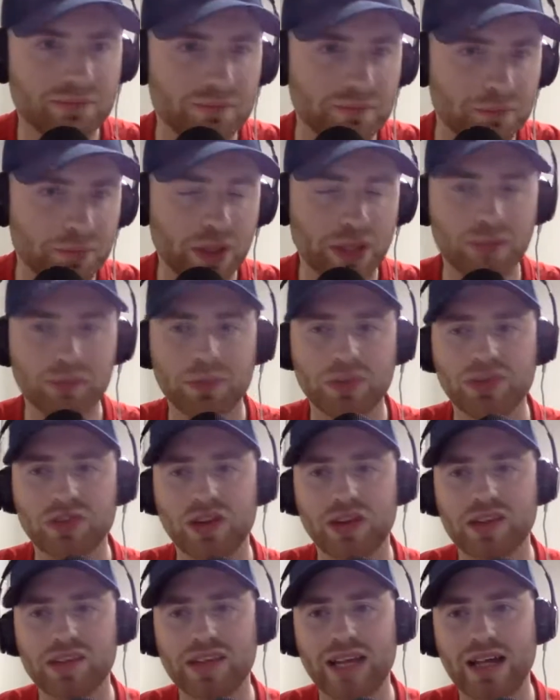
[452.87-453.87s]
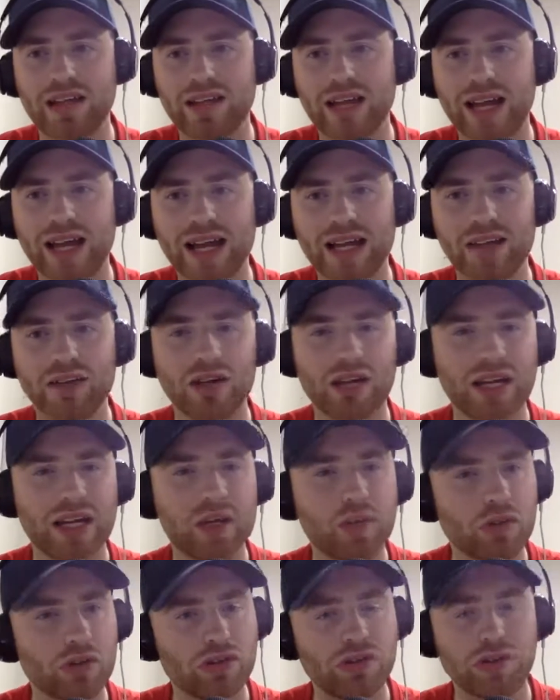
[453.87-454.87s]
but besides that, De Gea, like he
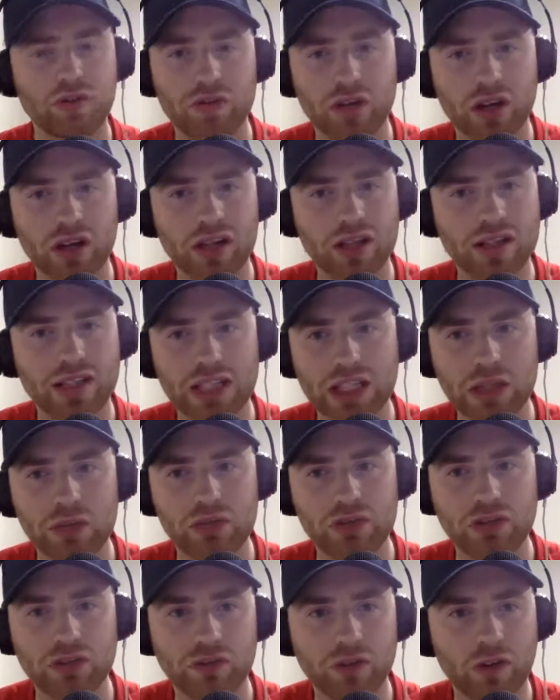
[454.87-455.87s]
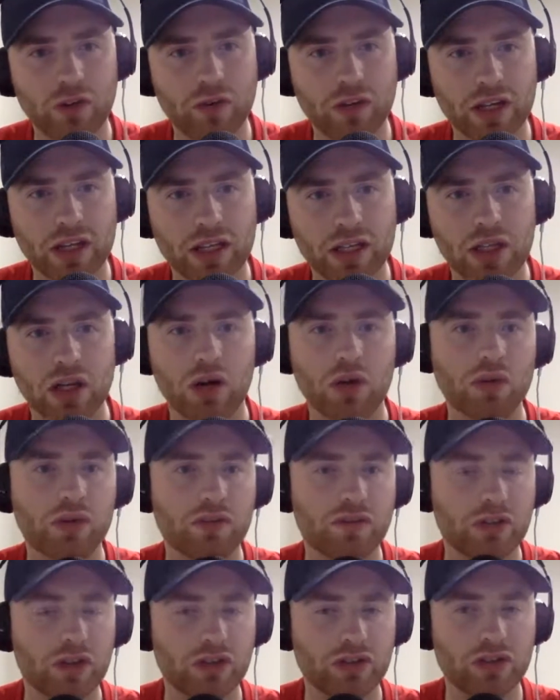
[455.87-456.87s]
wasn't, I don't think he was at fault for either goal. The
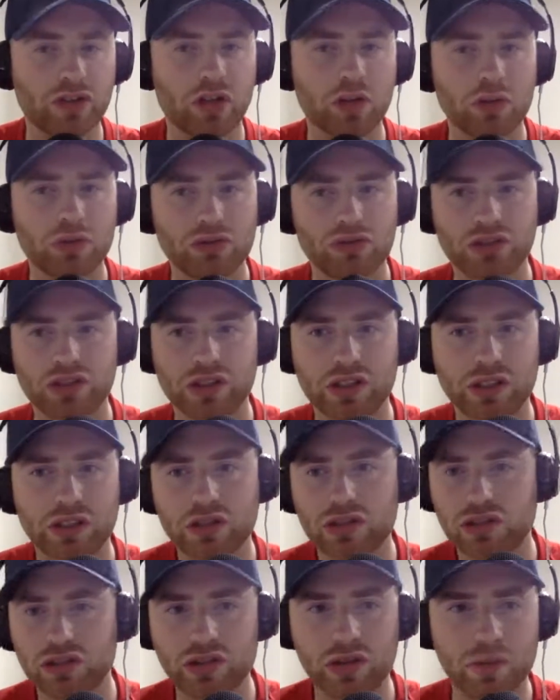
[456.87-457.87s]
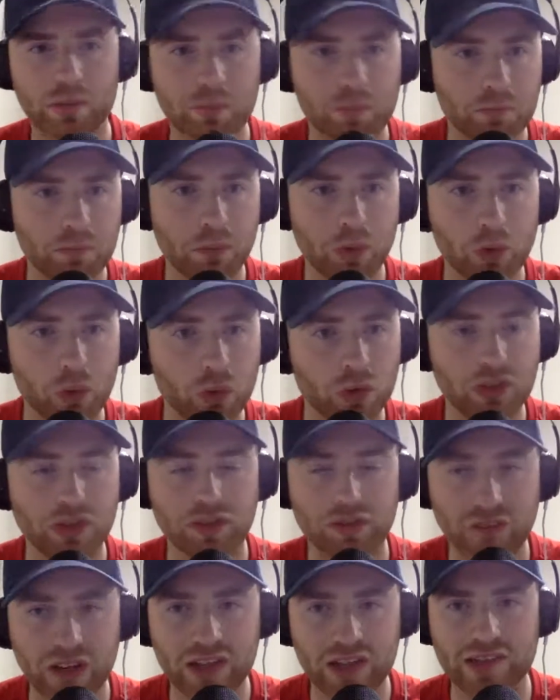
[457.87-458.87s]
first goal was just poor
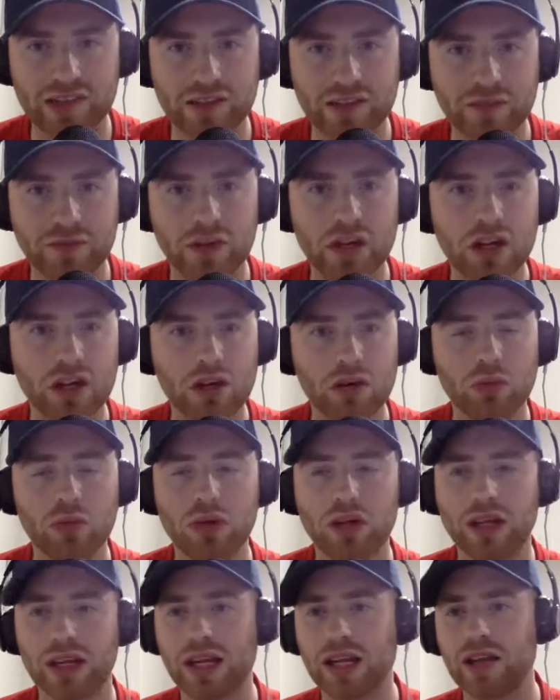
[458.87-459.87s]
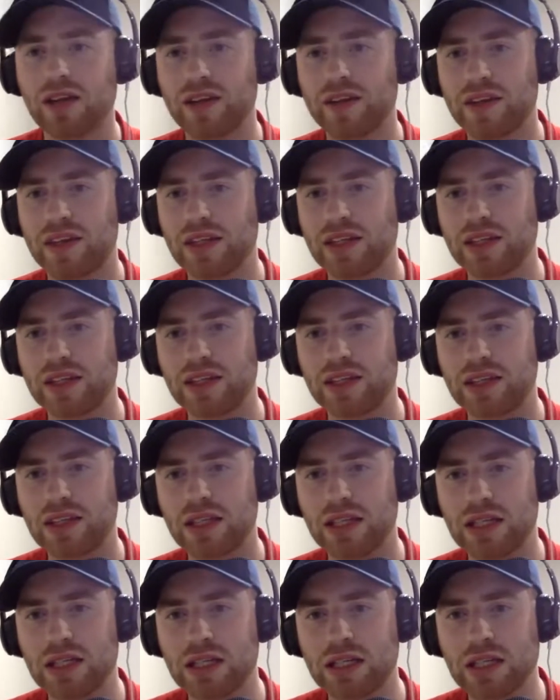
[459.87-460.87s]
defensive work. And I think that
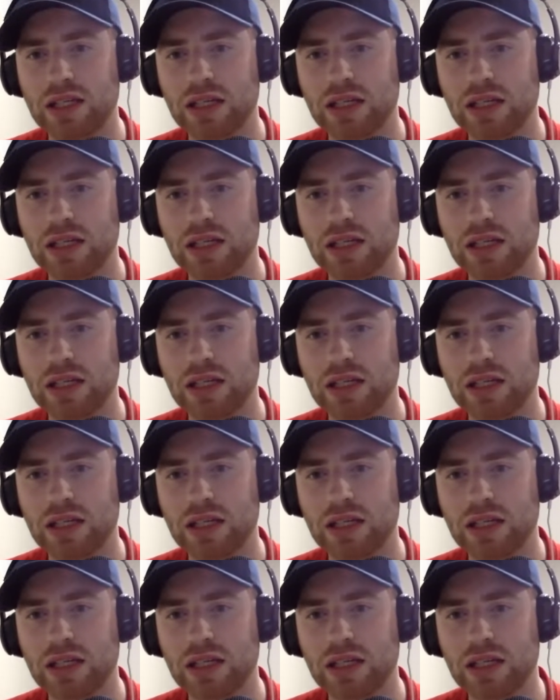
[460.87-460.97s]
the